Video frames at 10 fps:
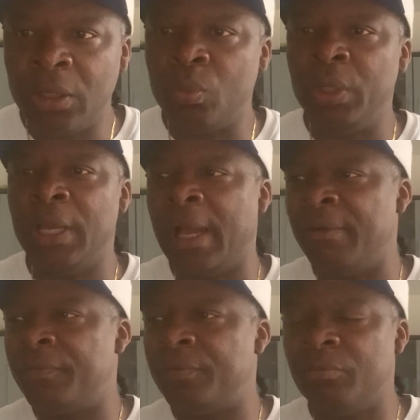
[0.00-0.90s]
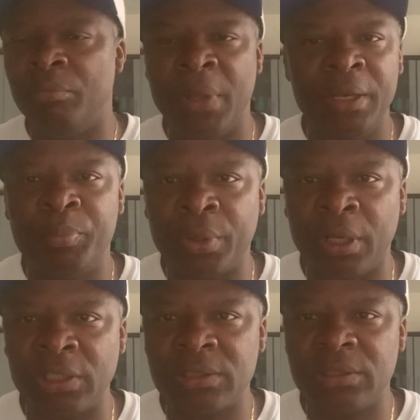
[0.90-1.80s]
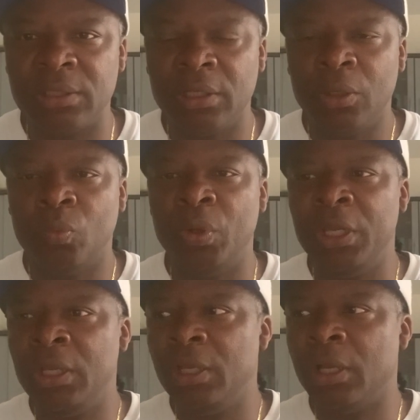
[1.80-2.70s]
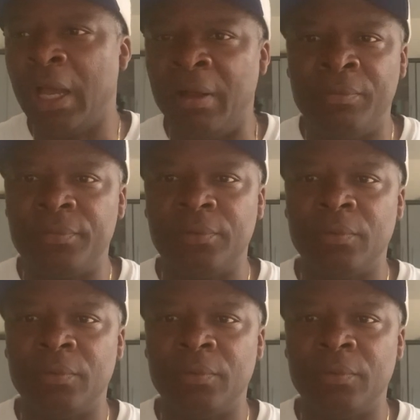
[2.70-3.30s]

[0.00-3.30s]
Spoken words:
We have many products. We have